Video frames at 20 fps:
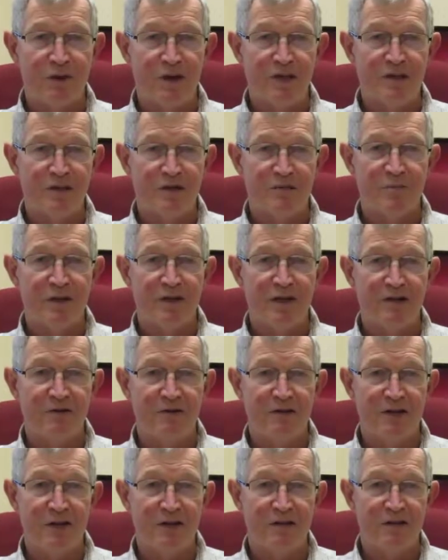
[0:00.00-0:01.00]
enter a
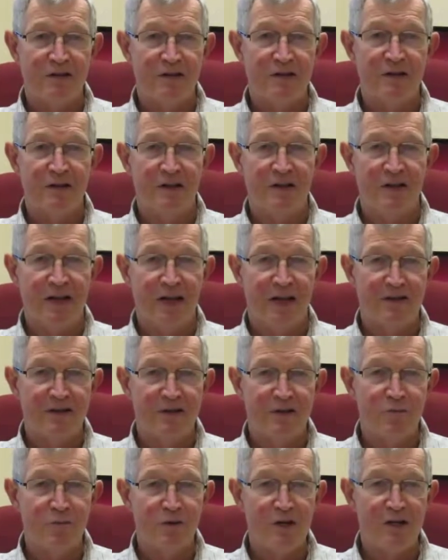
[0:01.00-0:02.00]
malaria area, and
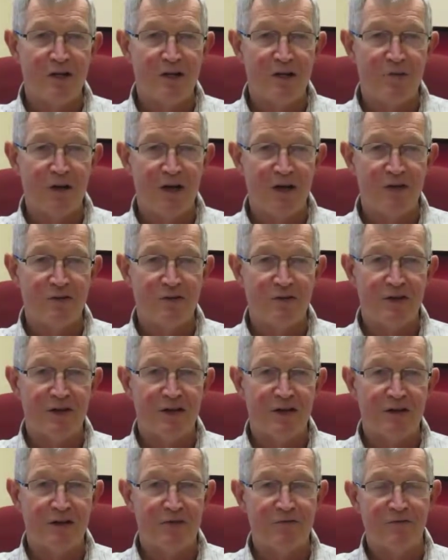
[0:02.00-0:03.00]
then weekly while you're there,
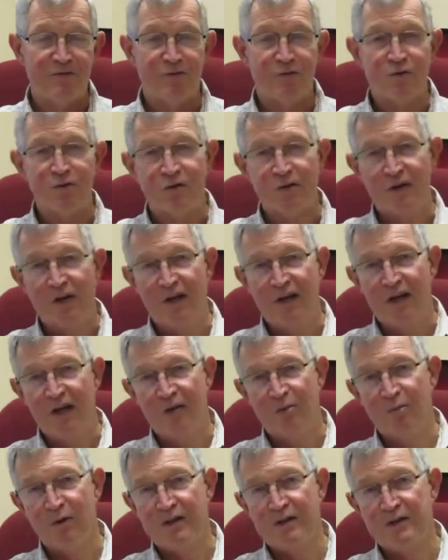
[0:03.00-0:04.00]
and then for
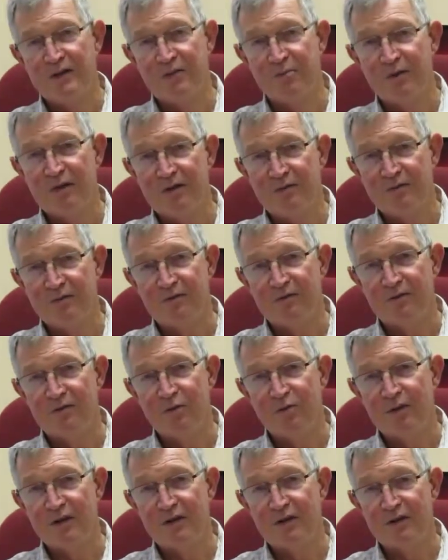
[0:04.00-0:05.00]
once a week for 4
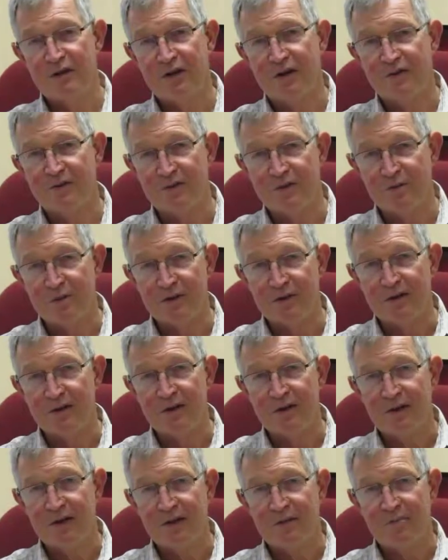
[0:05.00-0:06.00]
weeks afterwards.
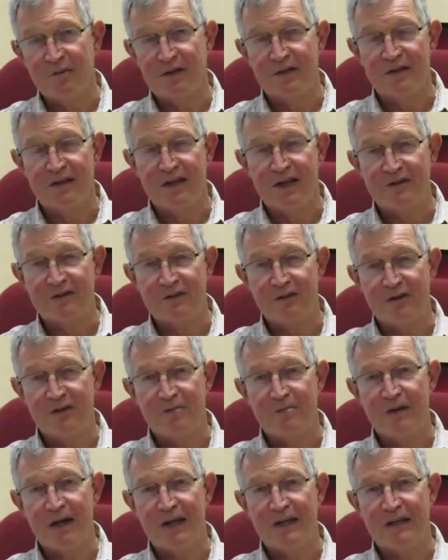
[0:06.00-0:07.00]
But it has got a
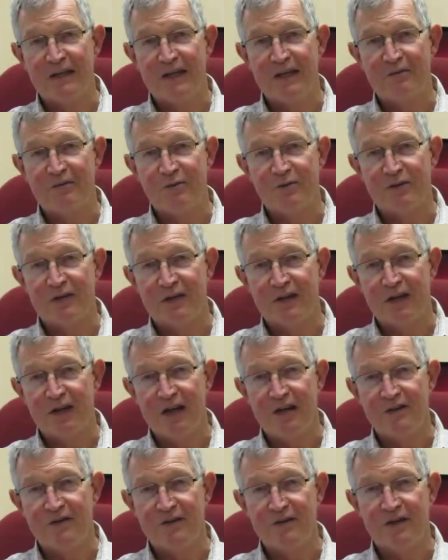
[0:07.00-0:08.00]
bad name because
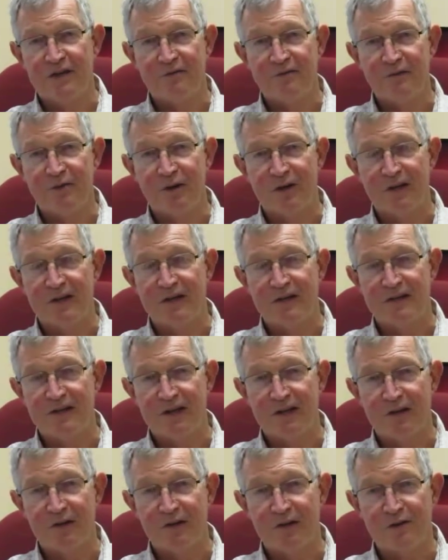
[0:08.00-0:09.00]
occasionally, if you've got any
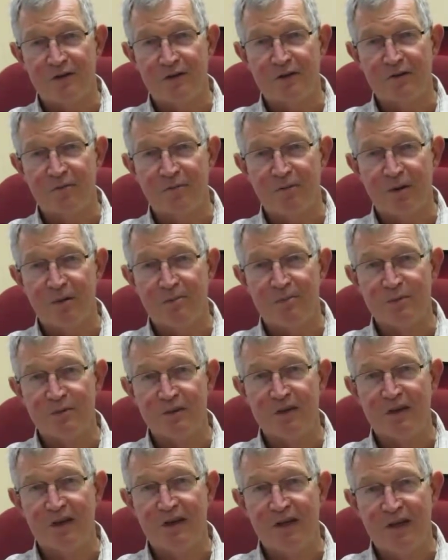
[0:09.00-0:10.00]
psychological problems,
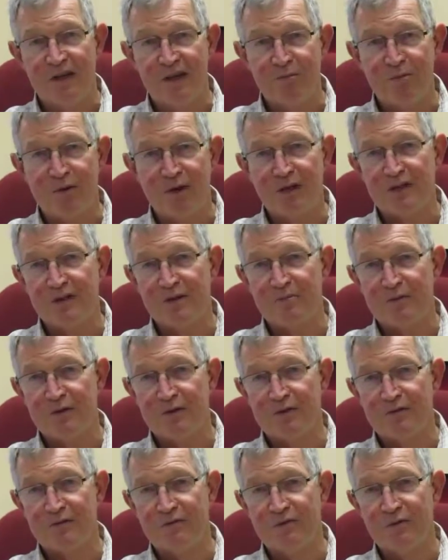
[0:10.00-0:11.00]
it brings them to
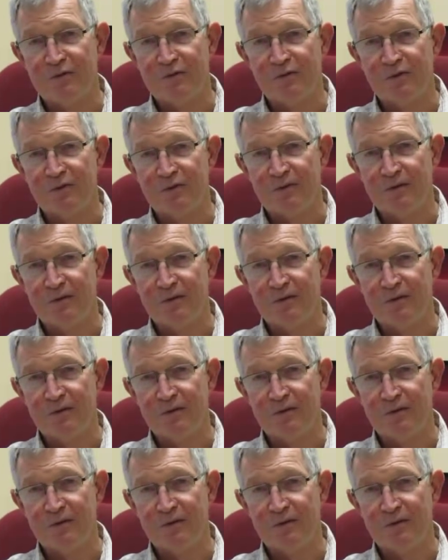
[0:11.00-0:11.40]
the fore.